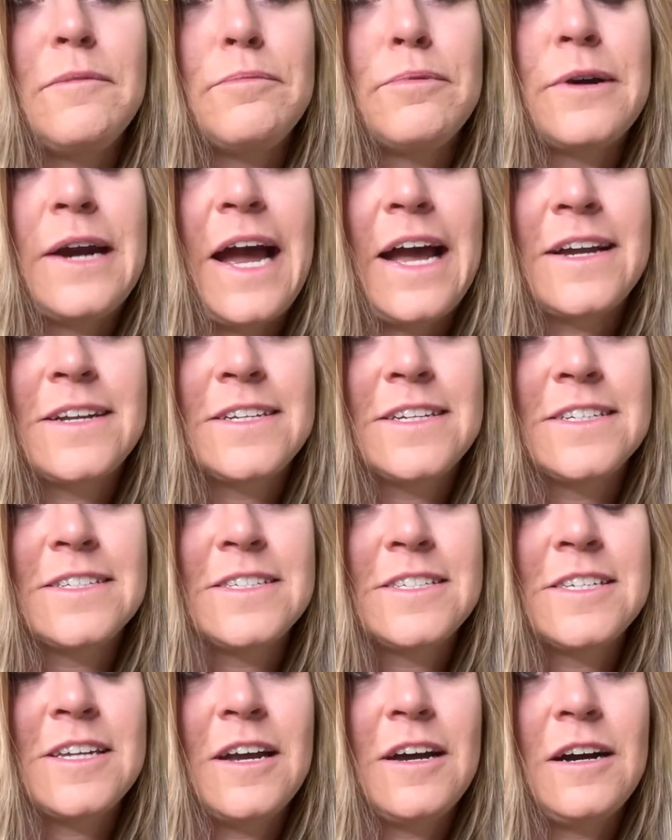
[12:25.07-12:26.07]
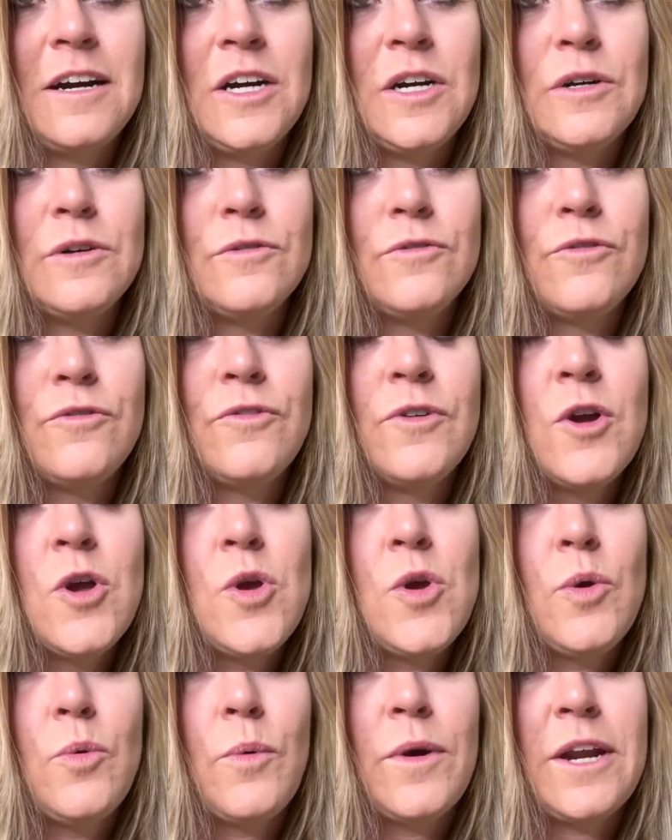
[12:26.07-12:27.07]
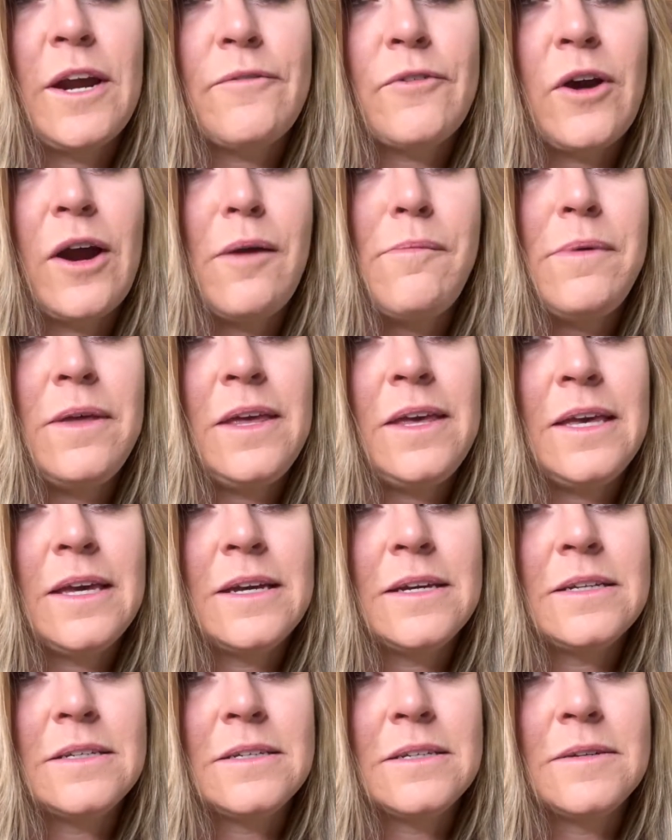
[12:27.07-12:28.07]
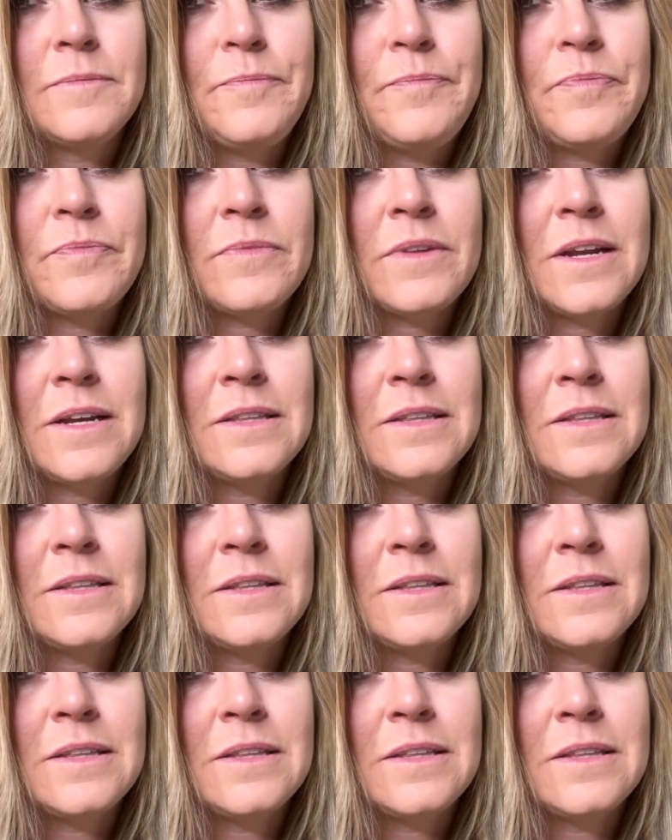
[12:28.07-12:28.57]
practice of whenever I'm in